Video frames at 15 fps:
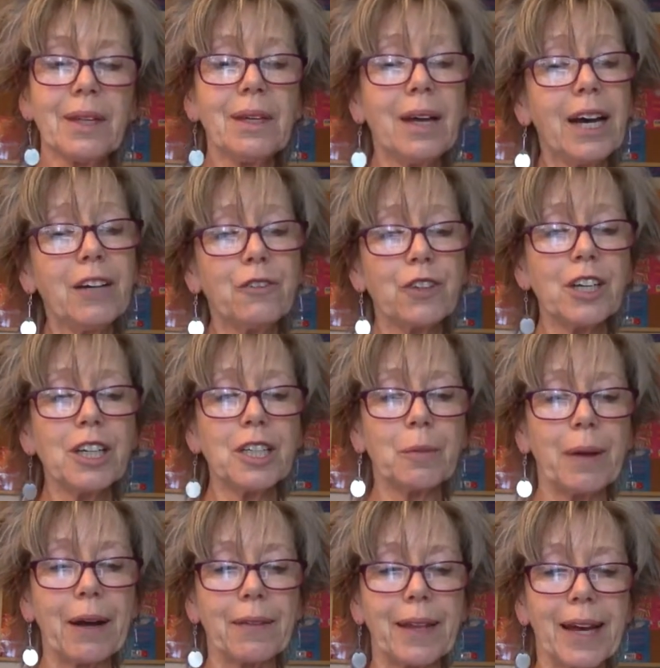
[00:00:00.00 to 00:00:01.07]
"I've forgotten
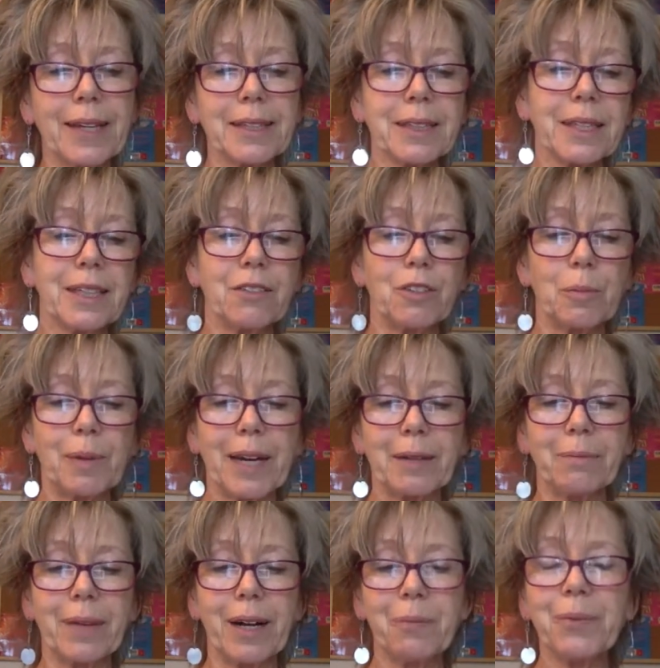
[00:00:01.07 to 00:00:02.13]
about that,"
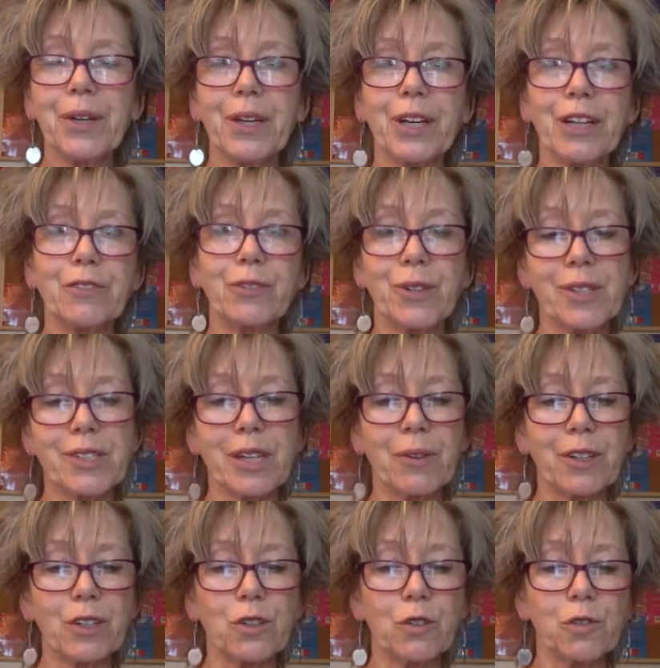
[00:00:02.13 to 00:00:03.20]
replied Mum, her voice
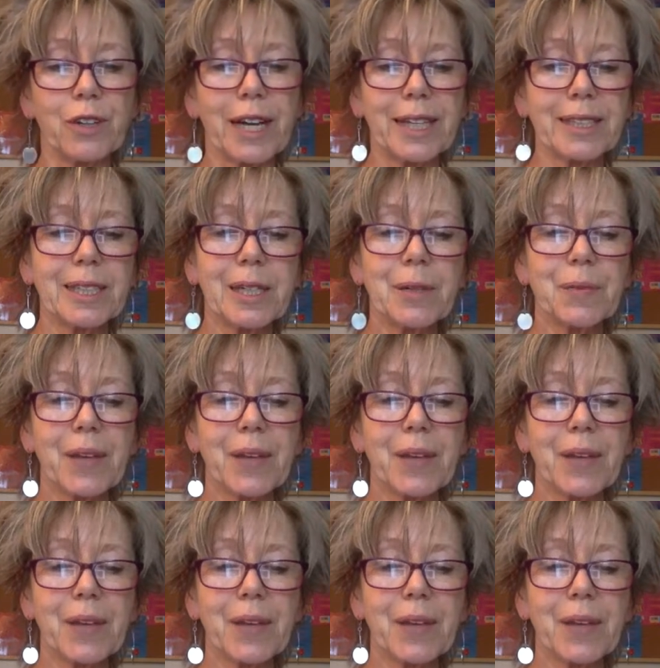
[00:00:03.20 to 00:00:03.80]
going all flat.